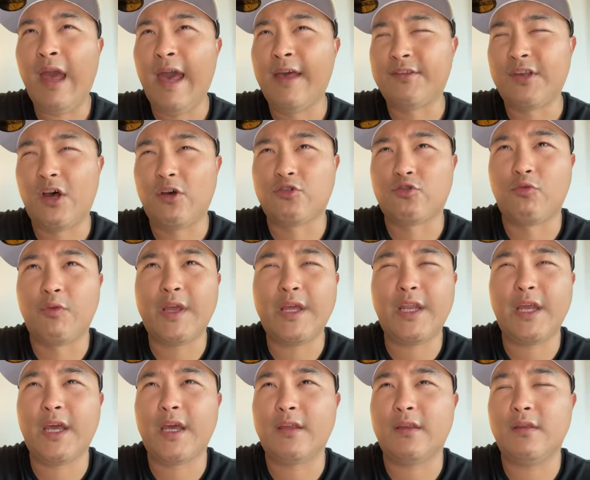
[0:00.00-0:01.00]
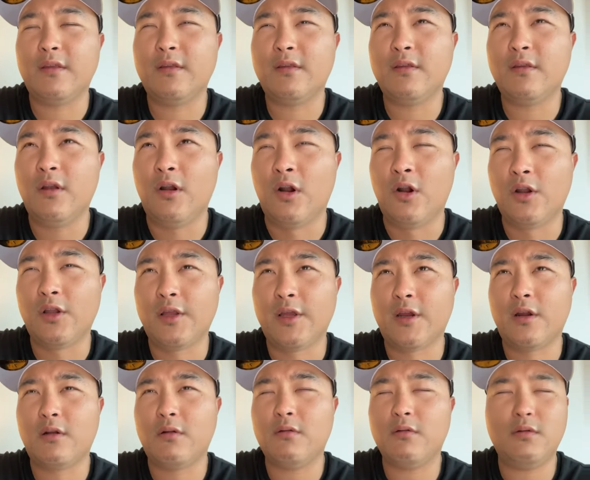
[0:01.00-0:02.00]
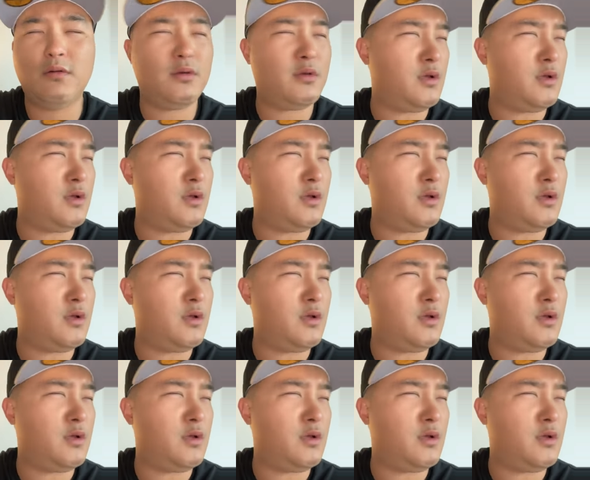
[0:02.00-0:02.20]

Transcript: As I was reading it earlier,